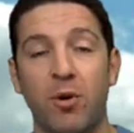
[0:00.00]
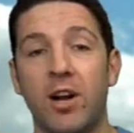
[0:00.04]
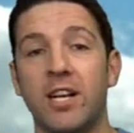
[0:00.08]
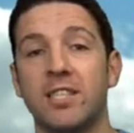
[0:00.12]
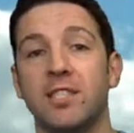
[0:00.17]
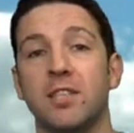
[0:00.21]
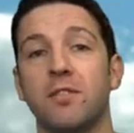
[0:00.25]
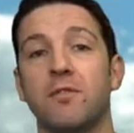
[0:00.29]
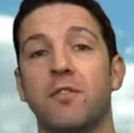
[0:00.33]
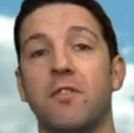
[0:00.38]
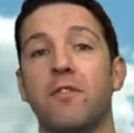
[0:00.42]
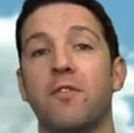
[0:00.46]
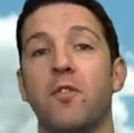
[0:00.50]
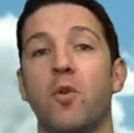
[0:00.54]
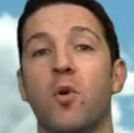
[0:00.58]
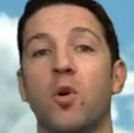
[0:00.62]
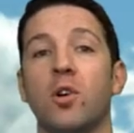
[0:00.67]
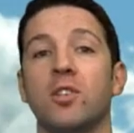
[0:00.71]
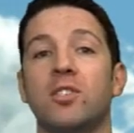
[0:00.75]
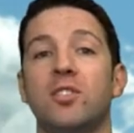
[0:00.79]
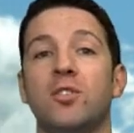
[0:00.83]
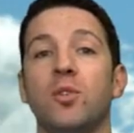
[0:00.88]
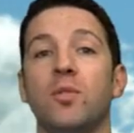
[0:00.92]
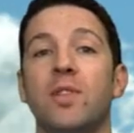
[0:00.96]
pricing for
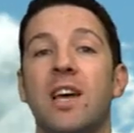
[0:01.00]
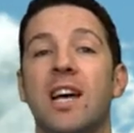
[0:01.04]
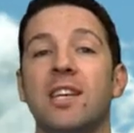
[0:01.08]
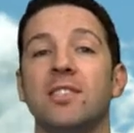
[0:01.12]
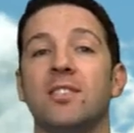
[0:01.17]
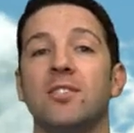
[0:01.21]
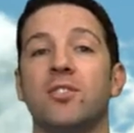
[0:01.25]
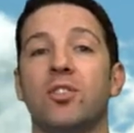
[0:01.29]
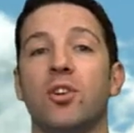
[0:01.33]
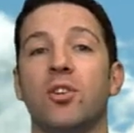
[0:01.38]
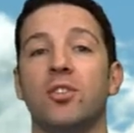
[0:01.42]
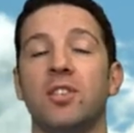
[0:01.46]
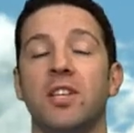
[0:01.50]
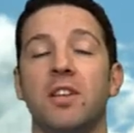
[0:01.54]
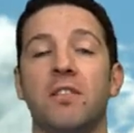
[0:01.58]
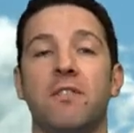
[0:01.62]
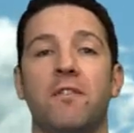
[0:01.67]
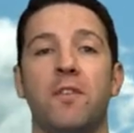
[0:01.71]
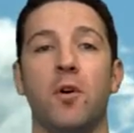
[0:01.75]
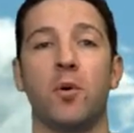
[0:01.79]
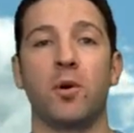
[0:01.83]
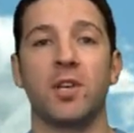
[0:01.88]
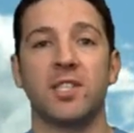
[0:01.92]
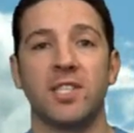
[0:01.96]
Ford's 2013
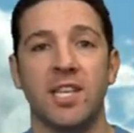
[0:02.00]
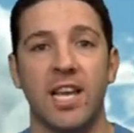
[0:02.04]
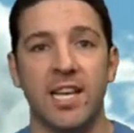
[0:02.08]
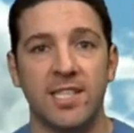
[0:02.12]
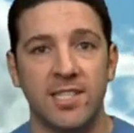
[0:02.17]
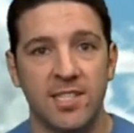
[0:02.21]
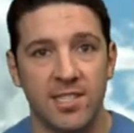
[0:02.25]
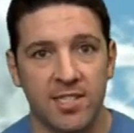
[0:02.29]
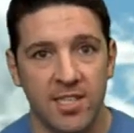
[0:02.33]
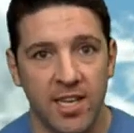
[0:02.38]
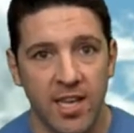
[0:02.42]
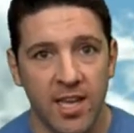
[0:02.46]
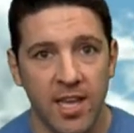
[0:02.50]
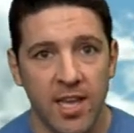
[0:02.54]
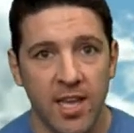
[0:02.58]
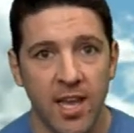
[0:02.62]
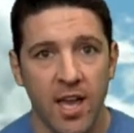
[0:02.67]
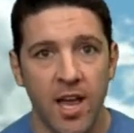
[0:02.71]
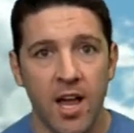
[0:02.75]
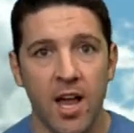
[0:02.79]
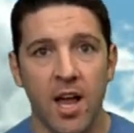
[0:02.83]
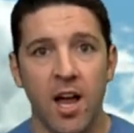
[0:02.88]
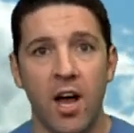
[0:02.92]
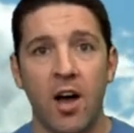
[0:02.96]
Focus ST,
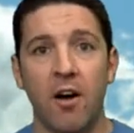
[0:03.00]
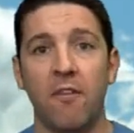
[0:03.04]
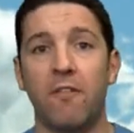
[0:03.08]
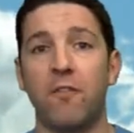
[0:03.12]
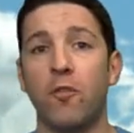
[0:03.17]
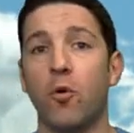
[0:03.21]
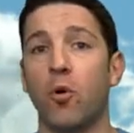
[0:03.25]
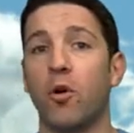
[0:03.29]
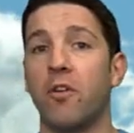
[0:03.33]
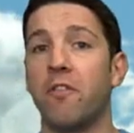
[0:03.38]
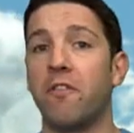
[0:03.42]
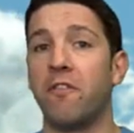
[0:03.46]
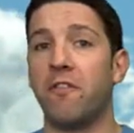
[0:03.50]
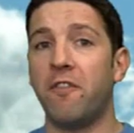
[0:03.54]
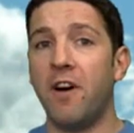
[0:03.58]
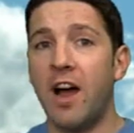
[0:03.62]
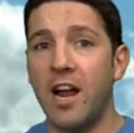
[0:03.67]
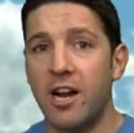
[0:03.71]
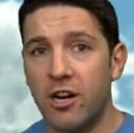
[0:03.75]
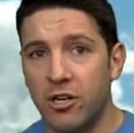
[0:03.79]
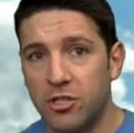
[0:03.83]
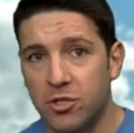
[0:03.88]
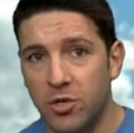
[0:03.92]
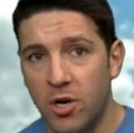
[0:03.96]
a Ford
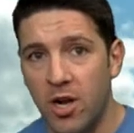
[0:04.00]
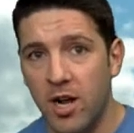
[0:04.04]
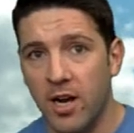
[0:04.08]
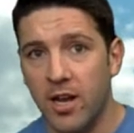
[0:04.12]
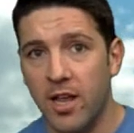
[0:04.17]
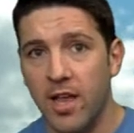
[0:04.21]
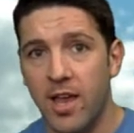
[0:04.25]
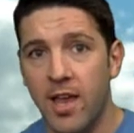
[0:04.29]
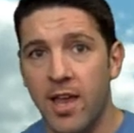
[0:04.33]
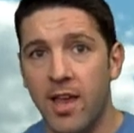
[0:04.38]
fire truck,